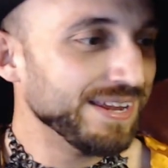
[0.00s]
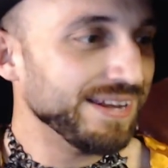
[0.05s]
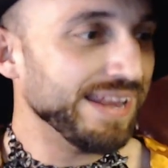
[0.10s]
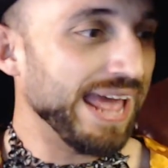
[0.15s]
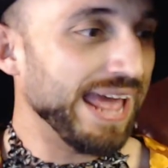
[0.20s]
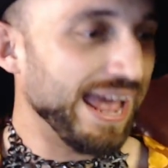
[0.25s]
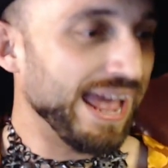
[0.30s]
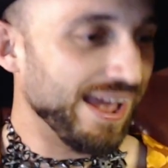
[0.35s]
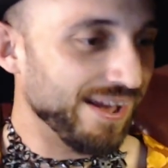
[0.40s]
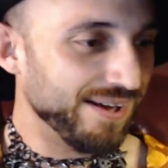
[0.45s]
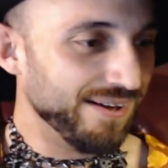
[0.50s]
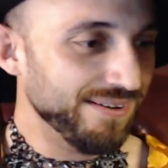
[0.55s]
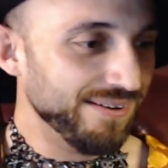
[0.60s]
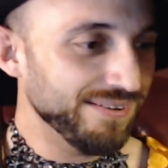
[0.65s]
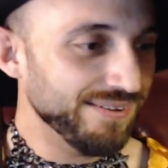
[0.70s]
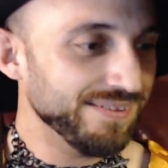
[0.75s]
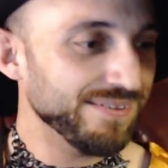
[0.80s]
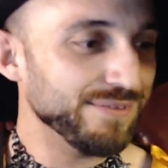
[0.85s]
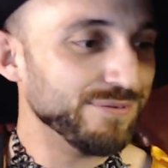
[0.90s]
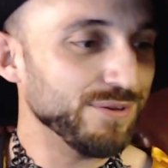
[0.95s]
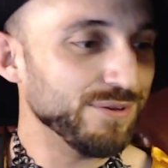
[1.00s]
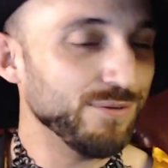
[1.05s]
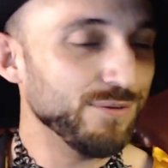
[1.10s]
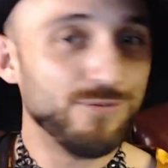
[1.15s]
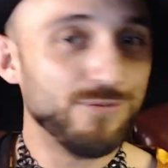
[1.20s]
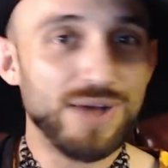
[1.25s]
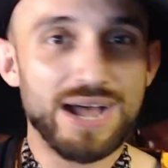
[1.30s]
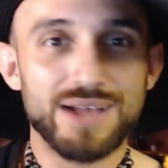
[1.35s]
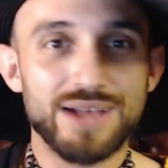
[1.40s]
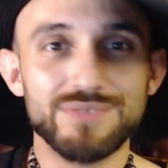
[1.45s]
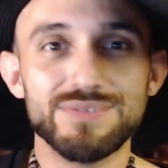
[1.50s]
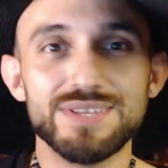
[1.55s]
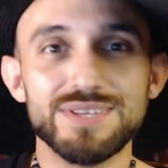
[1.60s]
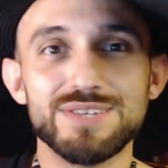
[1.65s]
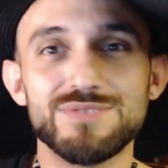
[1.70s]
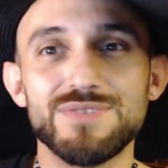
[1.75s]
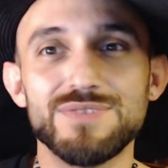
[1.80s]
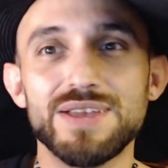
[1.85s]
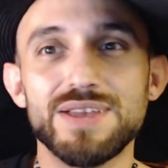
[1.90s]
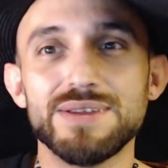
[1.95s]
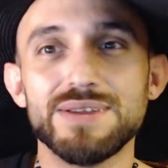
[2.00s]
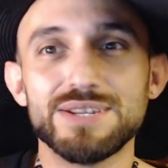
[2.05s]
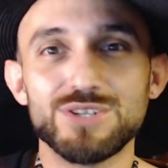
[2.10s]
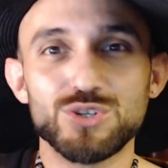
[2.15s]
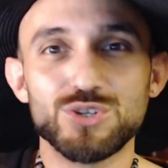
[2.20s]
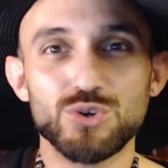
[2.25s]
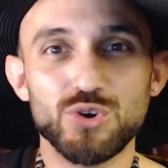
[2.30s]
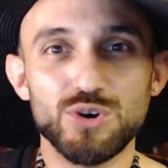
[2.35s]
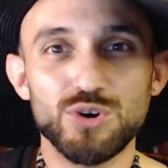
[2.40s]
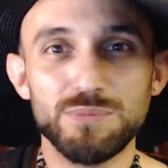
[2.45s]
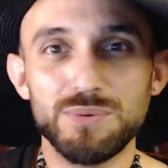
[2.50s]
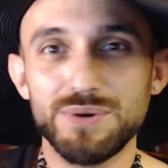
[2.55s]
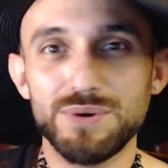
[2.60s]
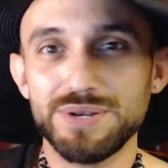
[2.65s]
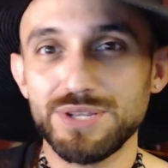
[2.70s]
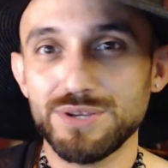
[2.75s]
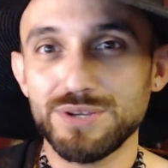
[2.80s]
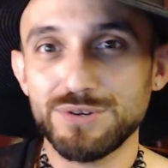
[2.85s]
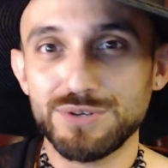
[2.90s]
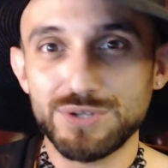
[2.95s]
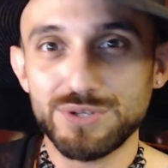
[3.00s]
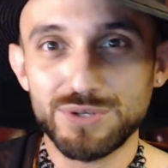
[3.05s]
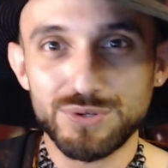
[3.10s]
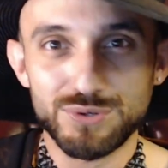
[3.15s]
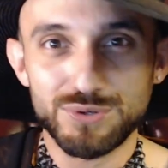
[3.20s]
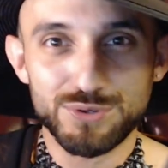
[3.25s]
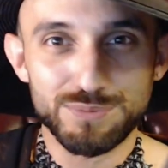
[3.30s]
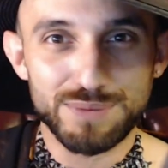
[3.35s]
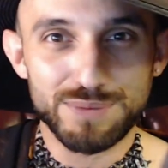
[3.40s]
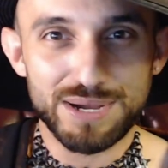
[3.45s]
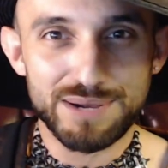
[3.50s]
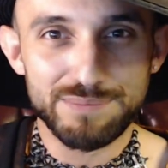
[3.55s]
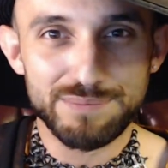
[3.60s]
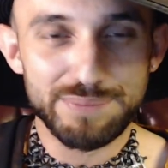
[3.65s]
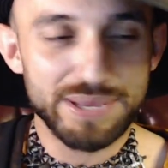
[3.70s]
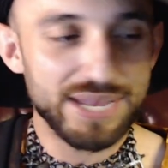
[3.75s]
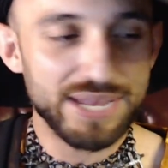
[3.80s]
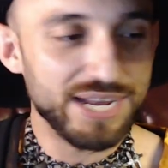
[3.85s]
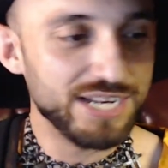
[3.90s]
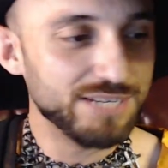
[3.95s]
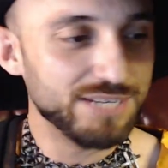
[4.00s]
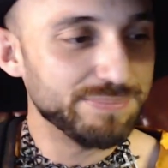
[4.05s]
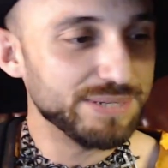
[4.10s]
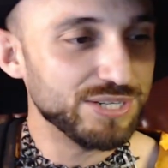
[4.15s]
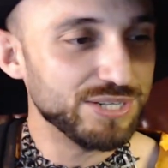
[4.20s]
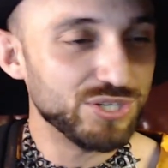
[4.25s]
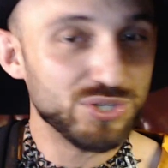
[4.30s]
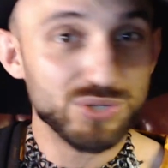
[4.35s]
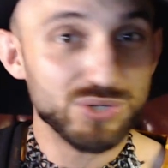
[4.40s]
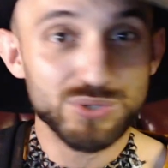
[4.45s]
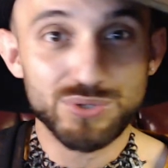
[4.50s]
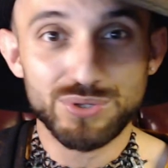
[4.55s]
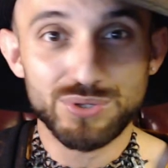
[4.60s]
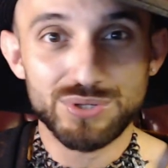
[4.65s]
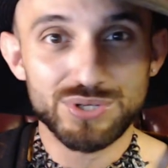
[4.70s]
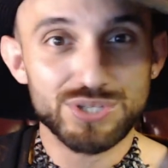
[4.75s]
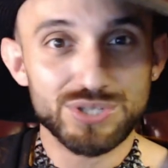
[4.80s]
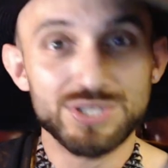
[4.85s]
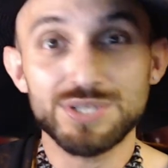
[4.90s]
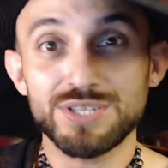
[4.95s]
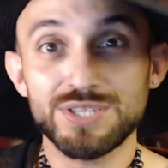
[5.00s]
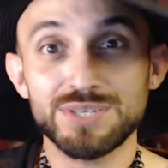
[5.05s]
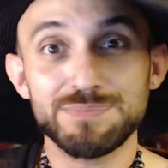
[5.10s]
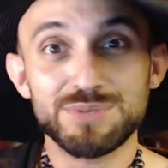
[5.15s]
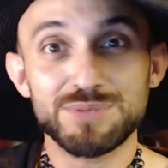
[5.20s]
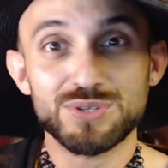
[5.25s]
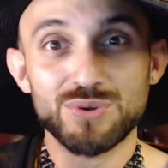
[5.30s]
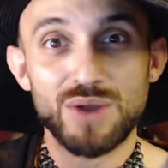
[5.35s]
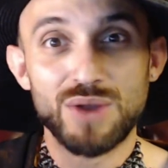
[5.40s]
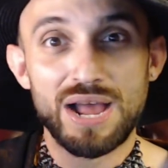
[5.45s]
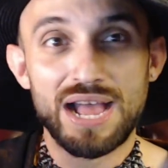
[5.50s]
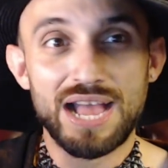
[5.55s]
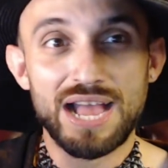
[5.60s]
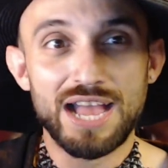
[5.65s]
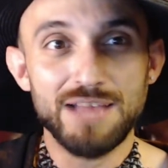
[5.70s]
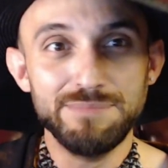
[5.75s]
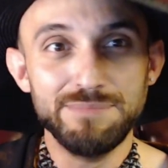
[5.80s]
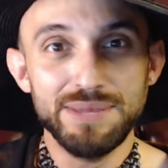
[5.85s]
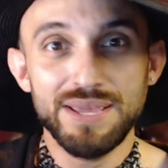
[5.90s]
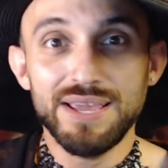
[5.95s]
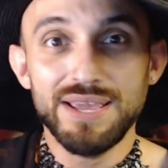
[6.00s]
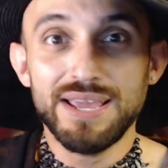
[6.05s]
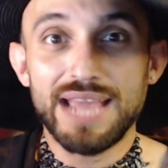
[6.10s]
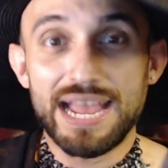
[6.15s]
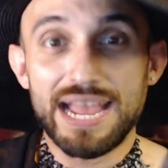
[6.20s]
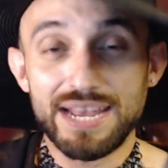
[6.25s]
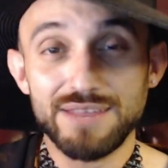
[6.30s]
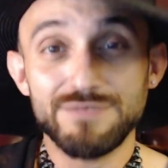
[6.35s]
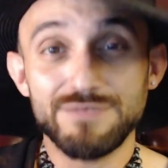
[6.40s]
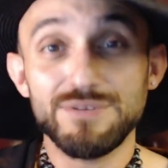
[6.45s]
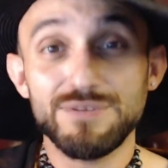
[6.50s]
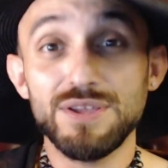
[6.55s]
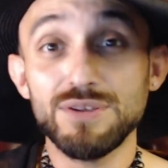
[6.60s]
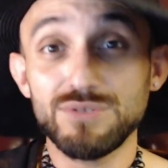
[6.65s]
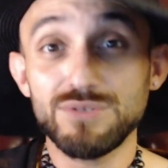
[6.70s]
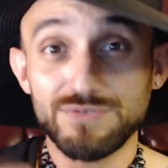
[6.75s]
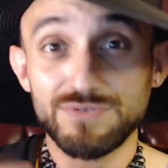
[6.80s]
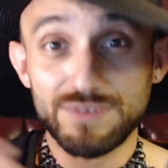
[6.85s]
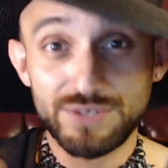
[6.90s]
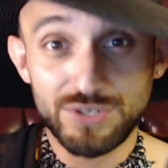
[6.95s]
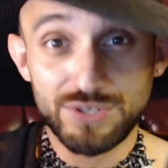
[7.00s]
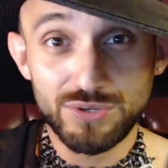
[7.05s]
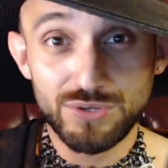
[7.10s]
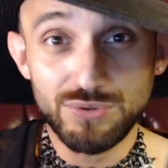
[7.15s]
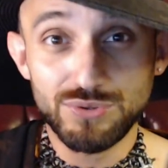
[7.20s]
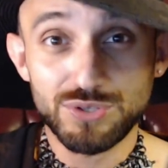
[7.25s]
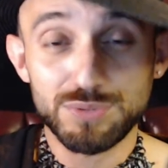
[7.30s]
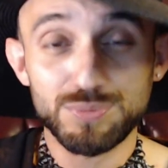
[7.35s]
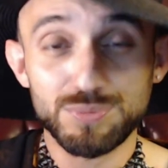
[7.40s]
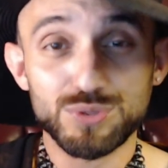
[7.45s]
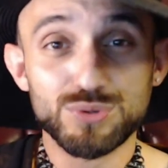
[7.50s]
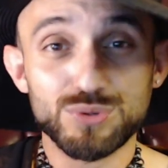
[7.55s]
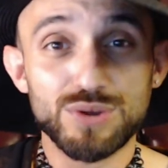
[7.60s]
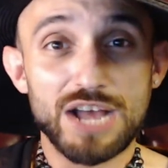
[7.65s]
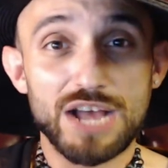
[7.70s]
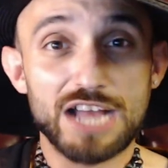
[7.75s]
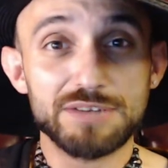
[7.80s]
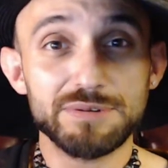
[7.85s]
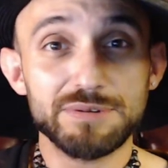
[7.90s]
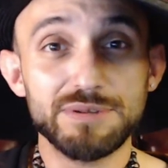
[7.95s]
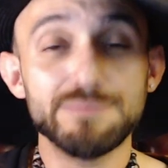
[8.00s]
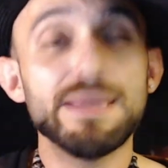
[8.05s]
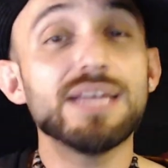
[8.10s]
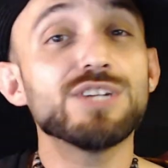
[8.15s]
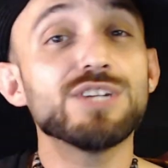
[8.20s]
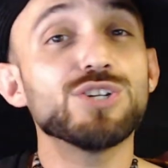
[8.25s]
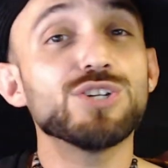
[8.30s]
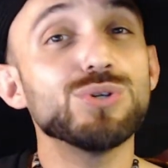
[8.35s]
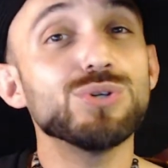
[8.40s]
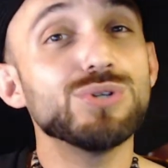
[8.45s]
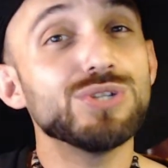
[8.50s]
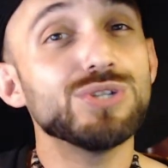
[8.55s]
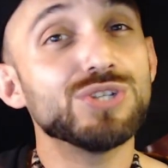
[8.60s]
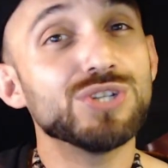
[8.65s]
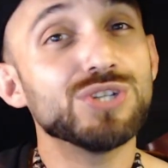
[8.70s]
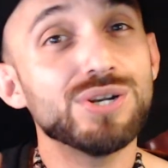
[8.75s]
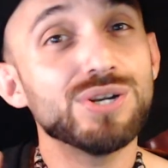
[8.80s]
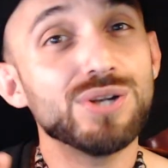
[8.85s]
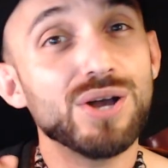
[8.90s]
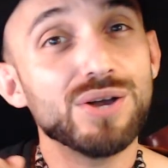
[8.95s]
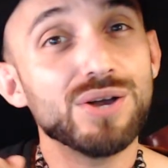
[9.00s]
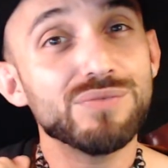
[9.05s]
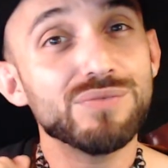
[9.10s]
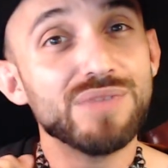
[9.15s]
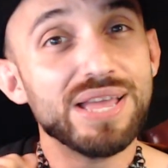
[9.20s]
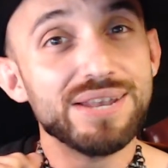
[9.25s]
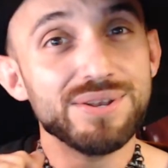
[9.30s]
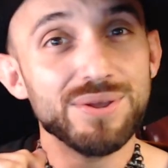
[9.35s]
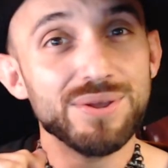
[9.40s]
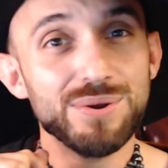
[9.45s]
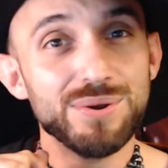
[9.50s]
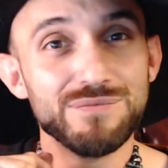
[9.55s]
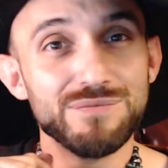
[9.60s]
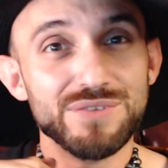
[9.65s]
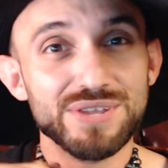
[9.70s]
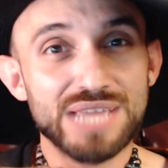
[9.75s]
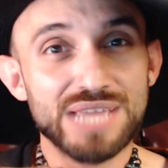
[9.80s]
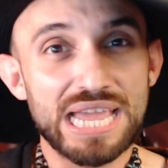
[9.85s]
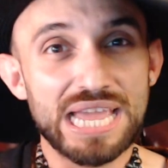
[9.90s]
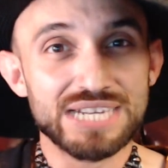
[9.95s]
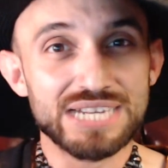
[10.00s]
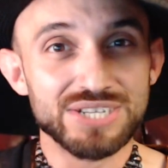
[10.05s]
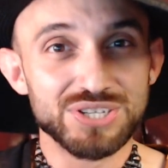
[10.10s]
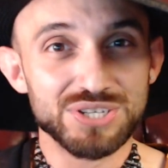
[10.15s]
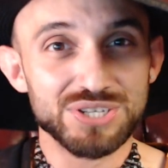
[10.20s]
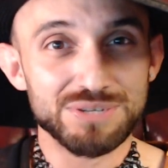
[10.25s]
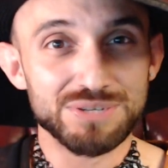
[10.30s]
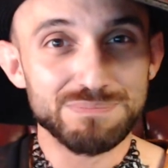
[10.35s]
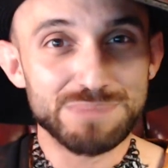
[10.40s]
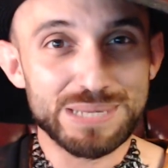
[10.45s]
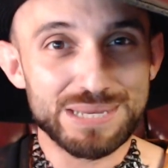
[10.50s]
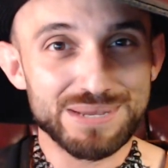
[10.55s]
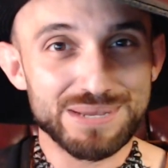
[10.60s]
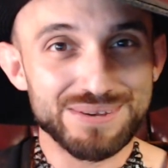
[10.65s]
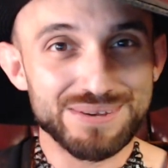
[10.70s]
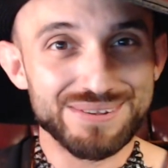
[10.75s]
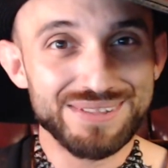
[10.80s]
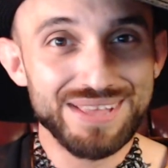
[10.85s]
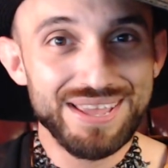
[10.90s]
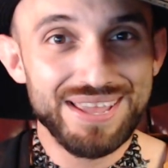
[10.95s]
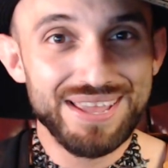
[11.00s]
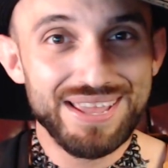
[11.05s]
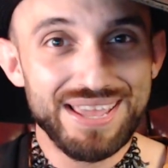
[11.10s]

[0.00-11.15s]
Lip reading: Now, if you found this very enjoyable and you're new to my page, be sure to subscribe. And if you do subscribe to me, make sure to turn on that notification bell.